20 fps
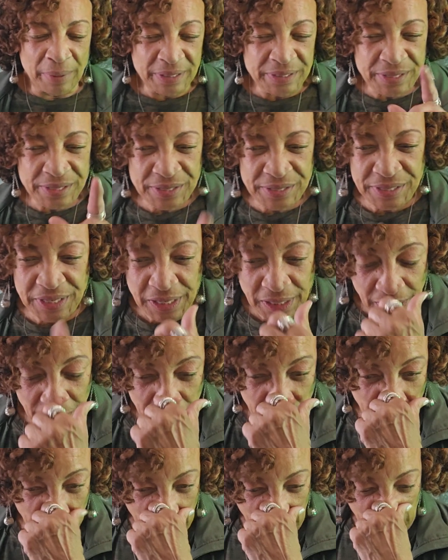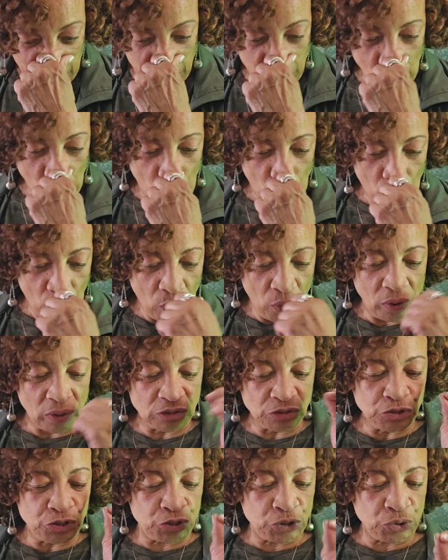But still and
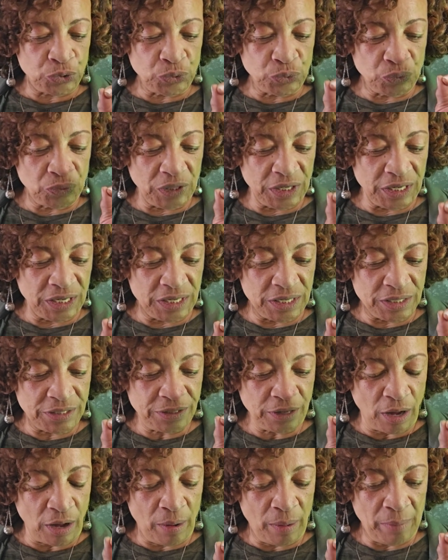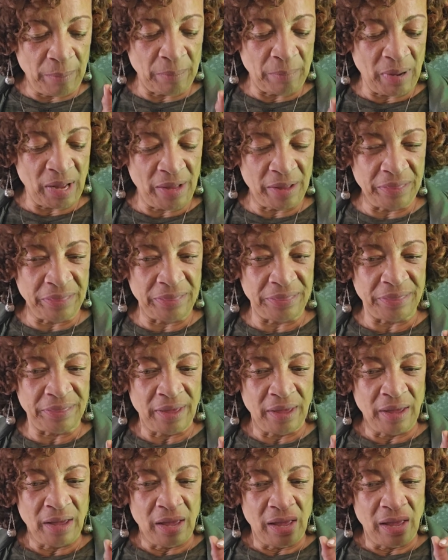all, June is a month.